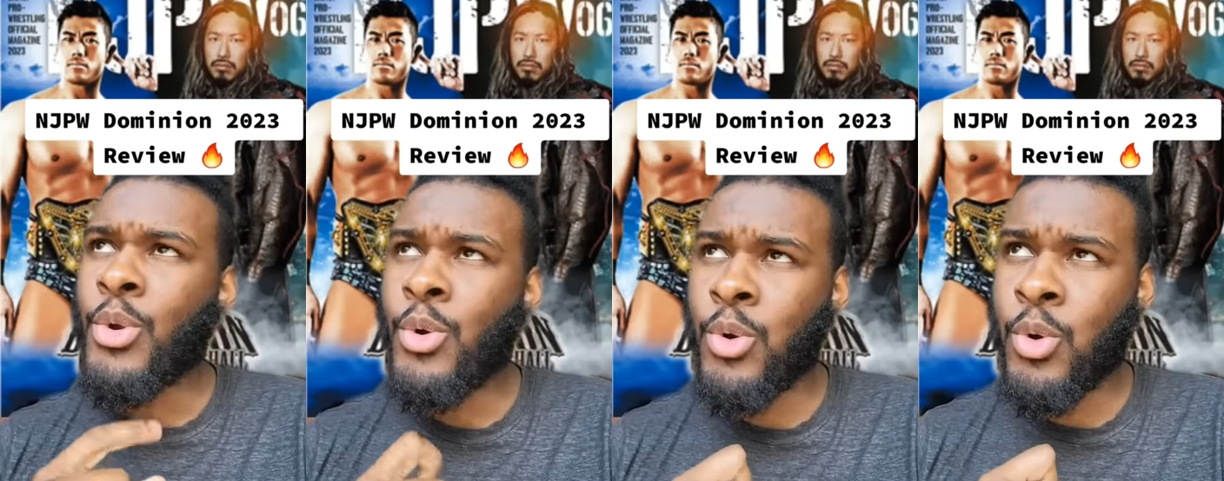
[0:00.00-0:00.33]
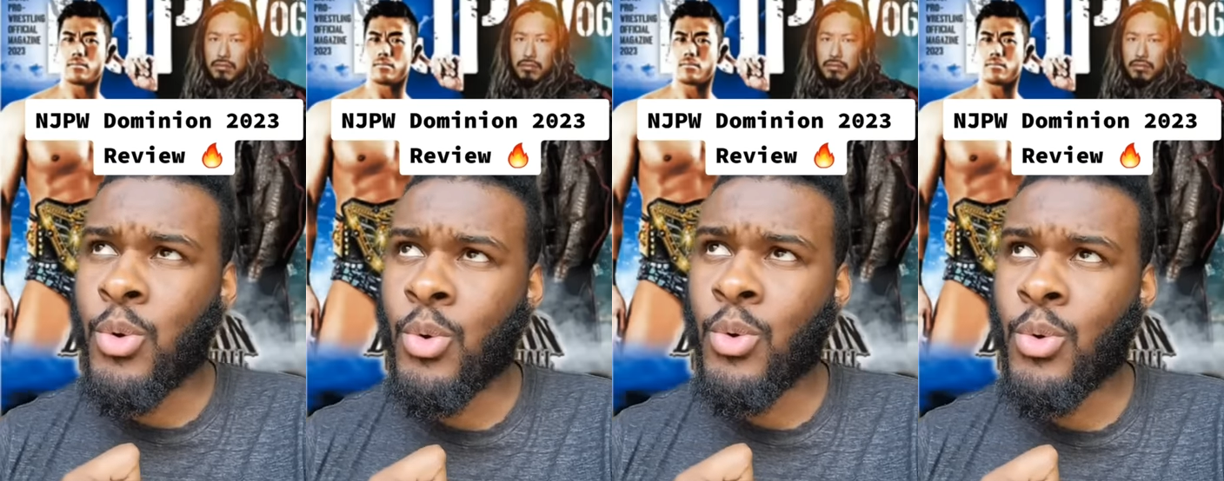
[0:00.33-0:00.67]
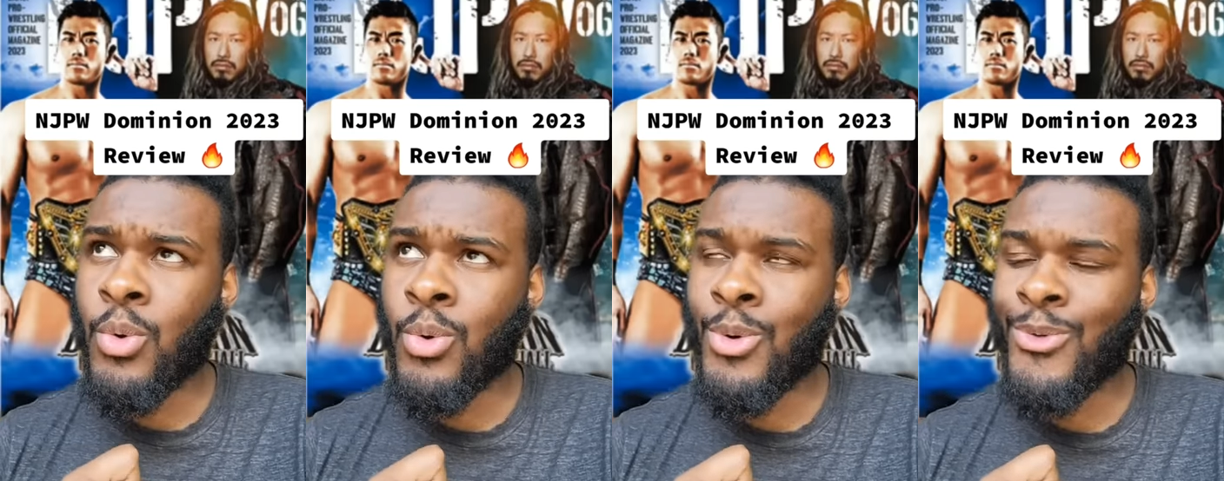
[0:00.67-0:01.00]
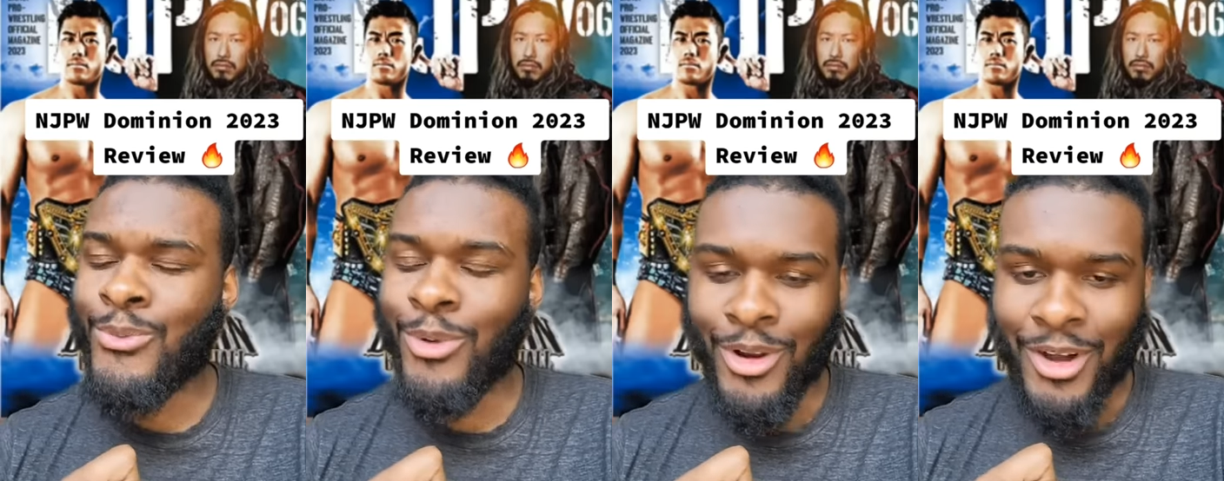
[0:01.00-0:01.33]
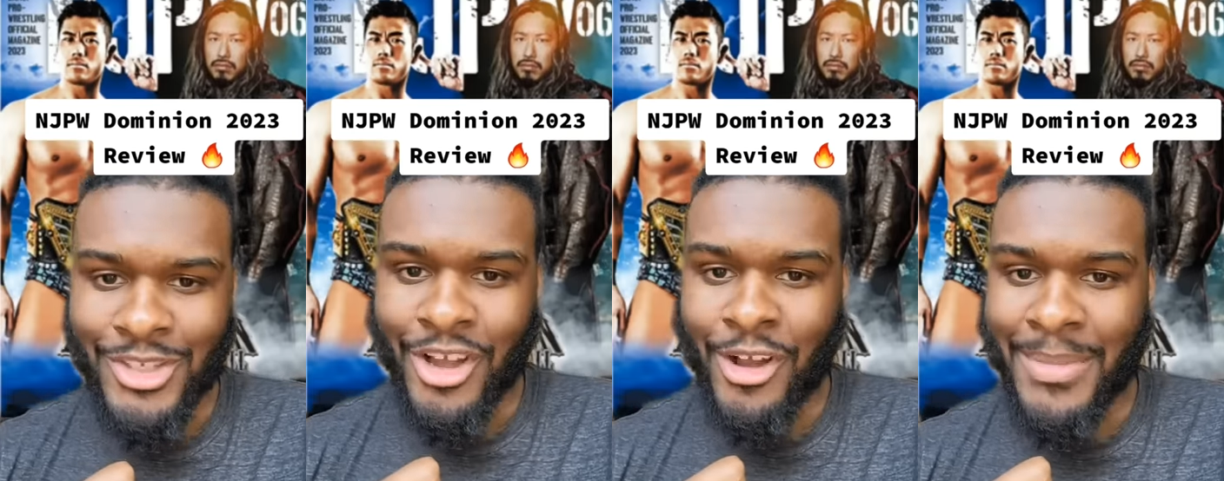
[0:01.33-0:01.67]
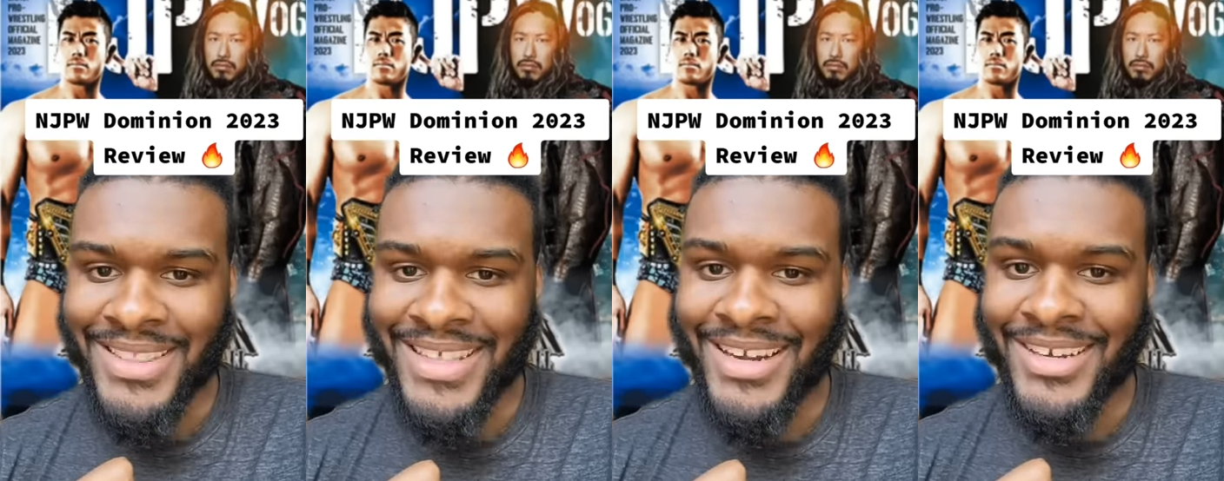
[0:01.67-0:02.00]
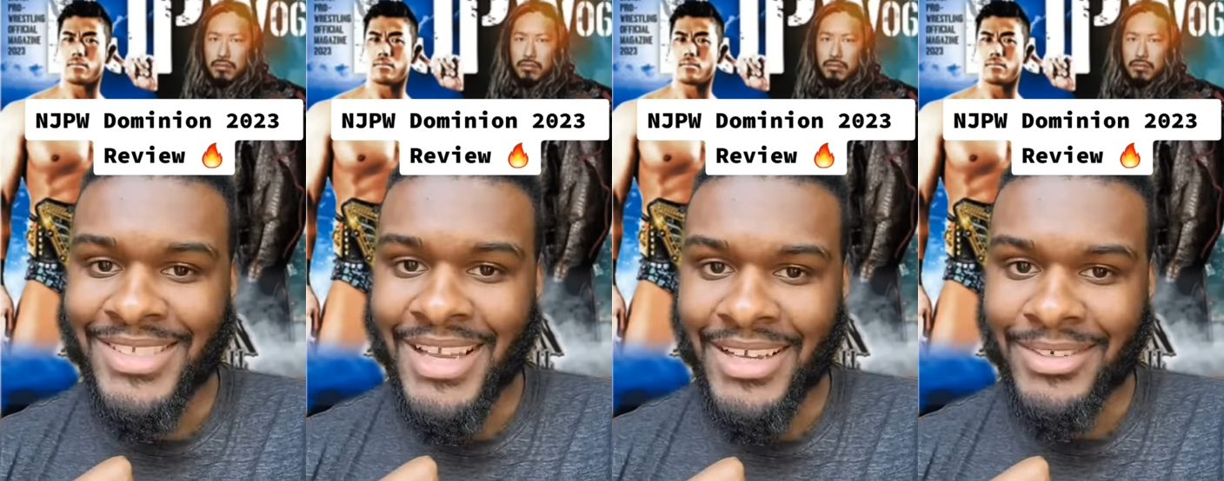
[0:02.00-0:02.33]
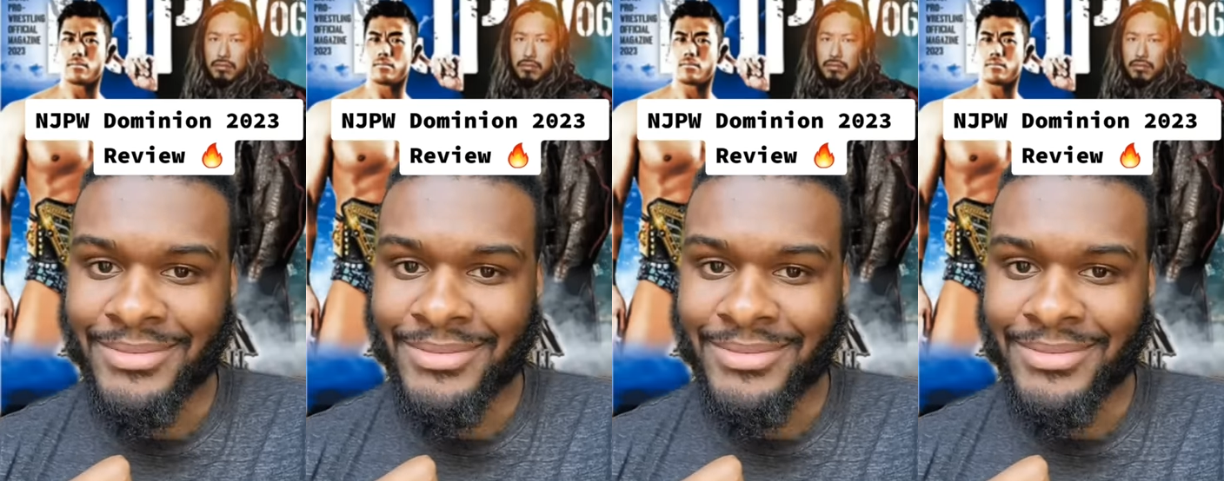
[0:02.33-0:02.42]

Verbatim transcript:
Speaker 1: whew, we're going to talk about that in a second.